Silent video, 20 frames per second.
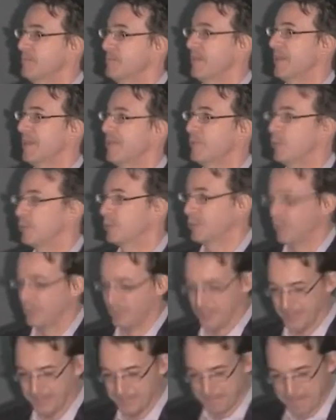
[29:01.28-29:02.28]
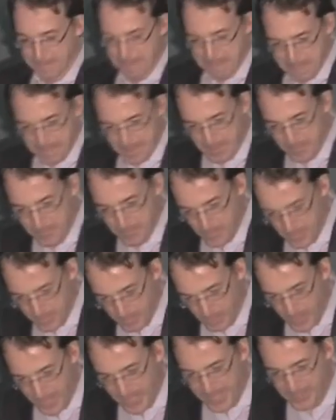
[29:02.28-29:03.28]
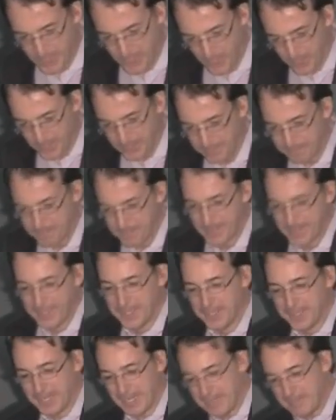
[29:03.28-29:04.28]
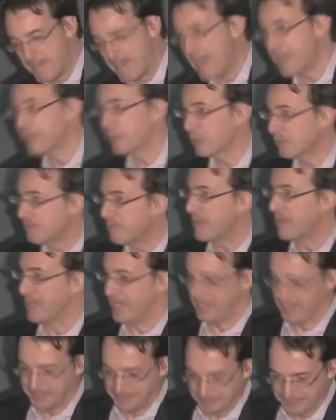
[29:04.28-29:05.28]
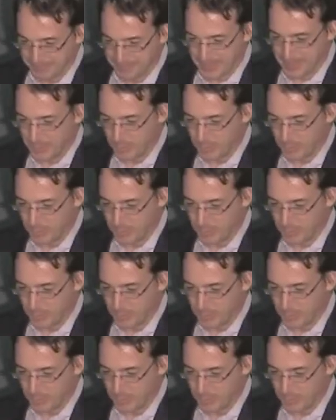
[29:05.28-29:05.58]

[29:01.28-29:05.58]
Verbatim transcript: and nobody stopped in my laboratory. We put a head on, and Michael